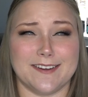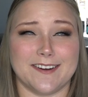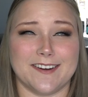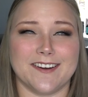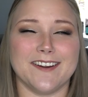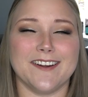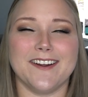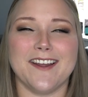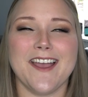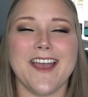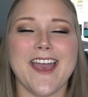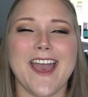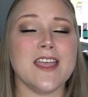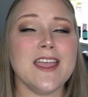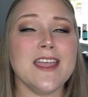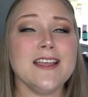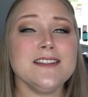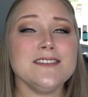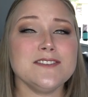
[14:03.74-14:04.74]
here.
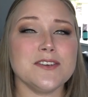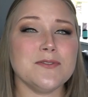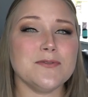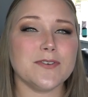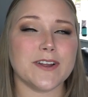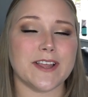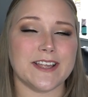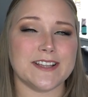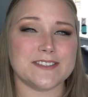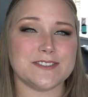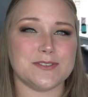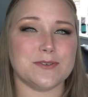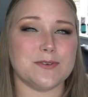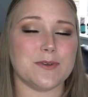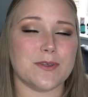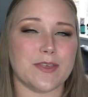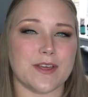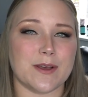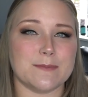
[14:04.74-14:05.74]
And don't forget
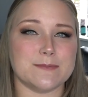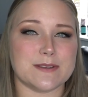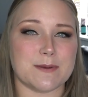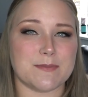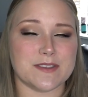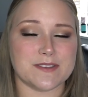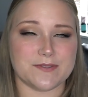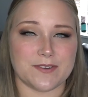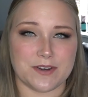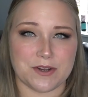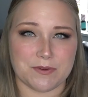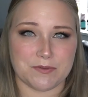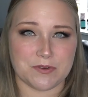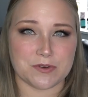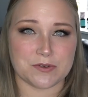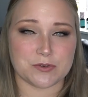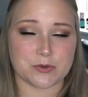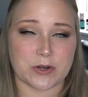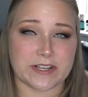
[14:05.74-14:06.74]
to thumbs up this video if
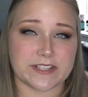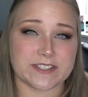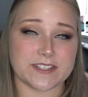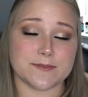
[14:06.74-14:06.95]
you enjoy it,